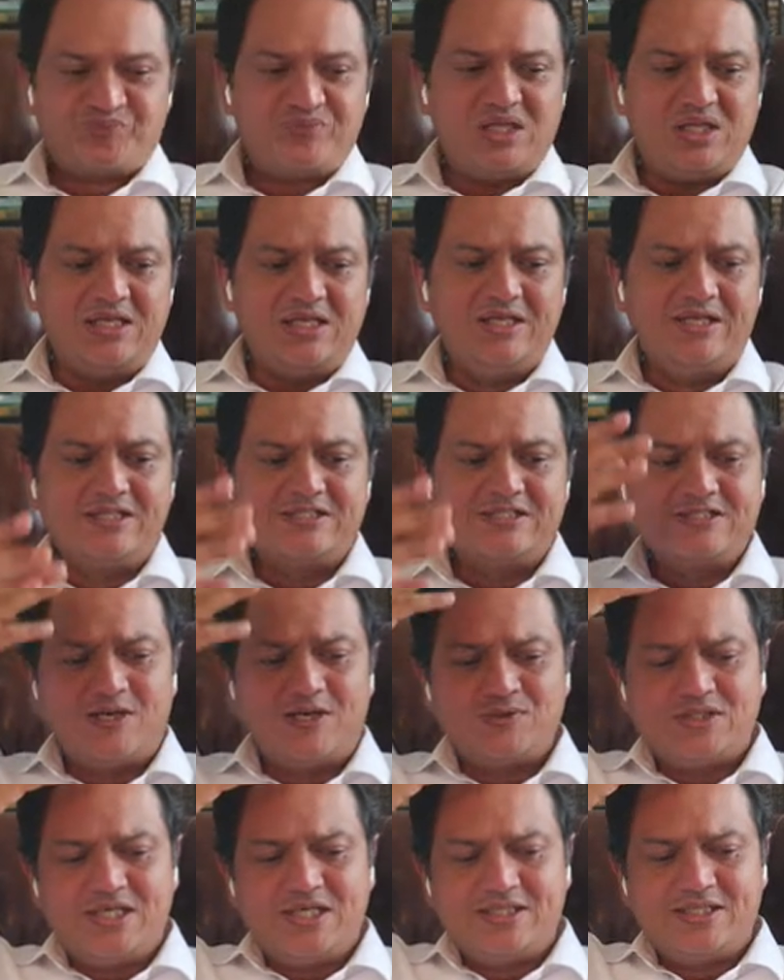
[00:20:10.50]
And it sounds
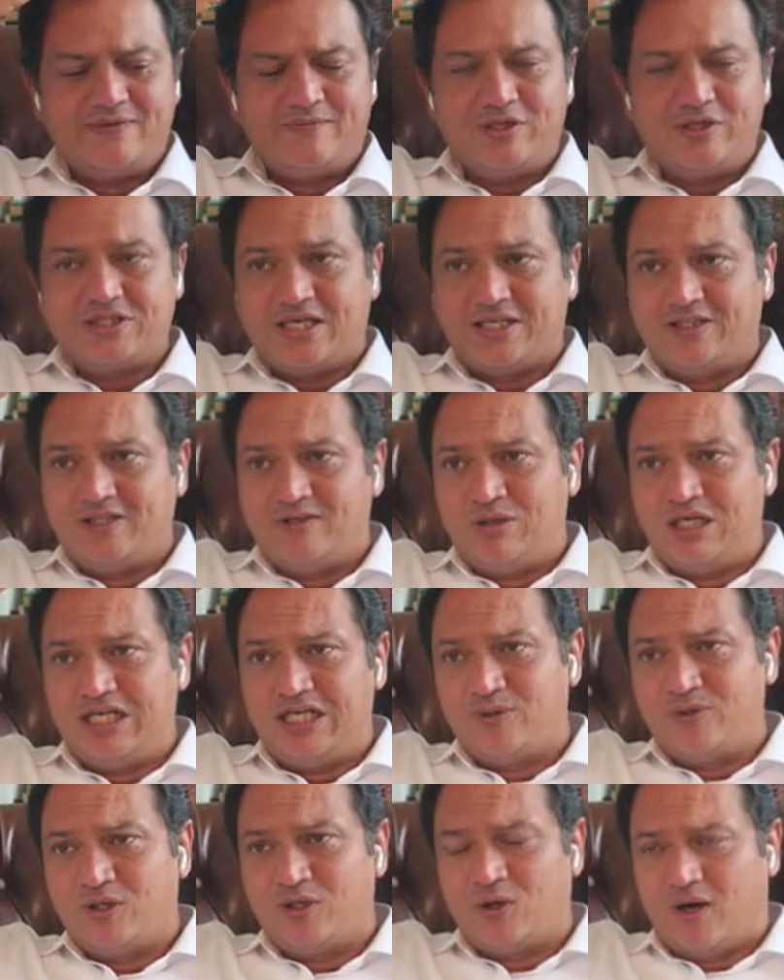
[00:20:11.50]
like there was either
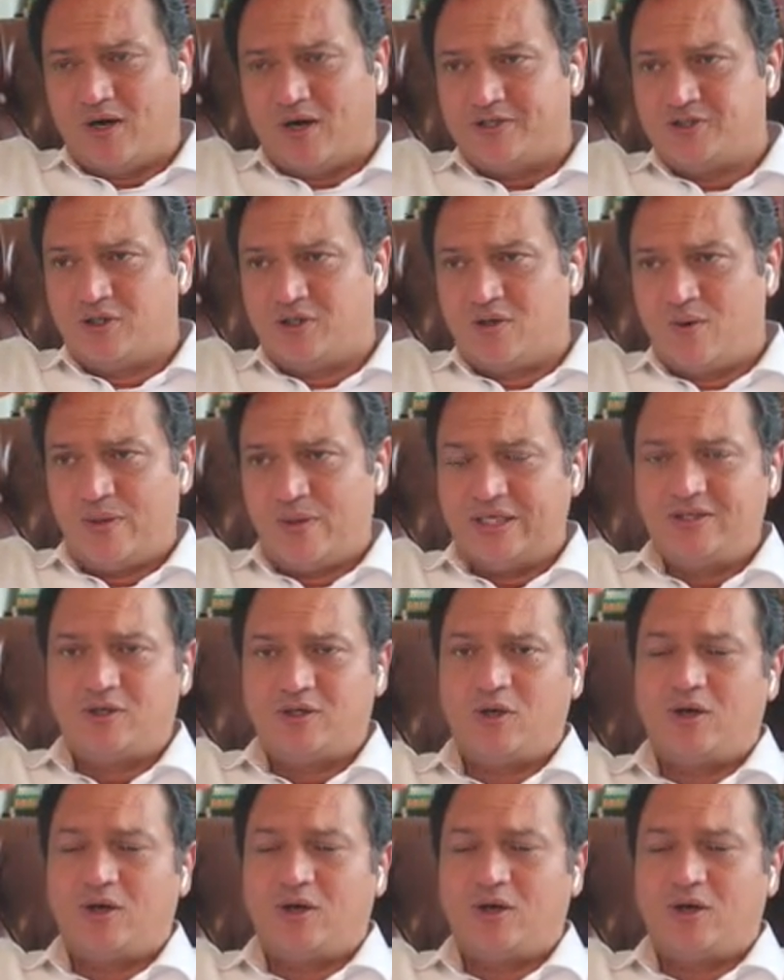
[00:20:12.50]
multiple clots or a one clot